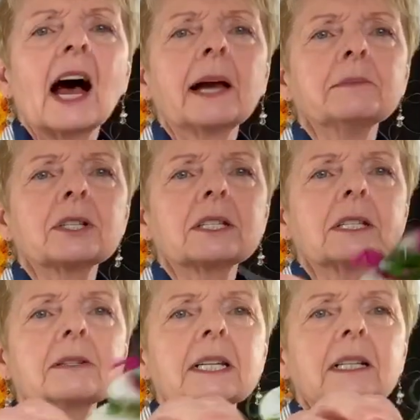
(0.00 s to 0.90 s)
I'm
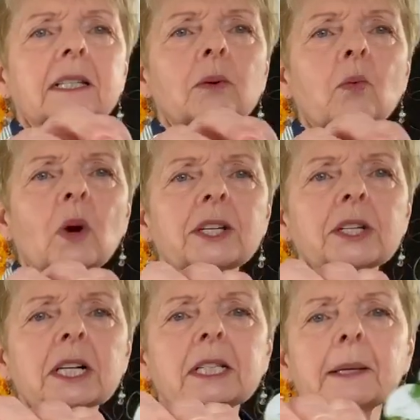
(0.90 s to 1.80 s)
just using a little
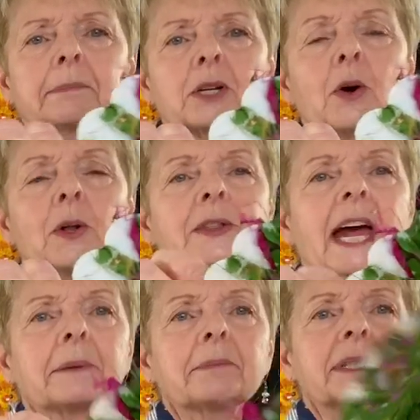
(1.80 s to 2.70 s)
wonder clip to hold
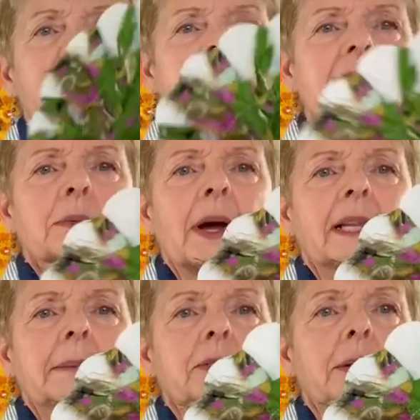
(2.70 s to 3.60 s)
that in place
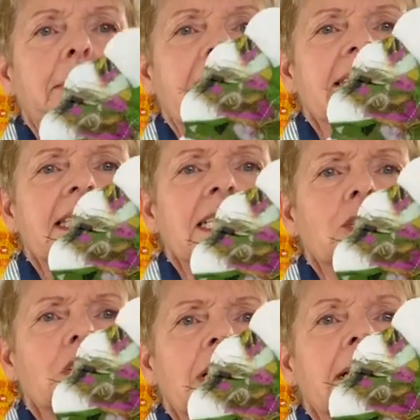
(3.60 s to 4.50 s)
while I'm doing my
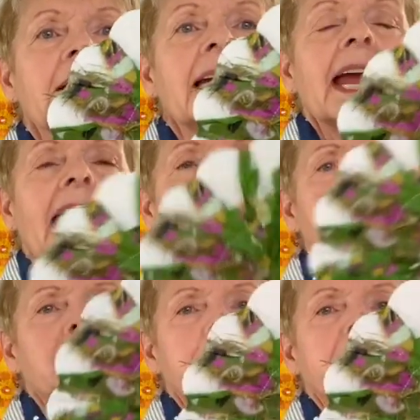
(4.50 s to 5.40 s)
stitching, and there's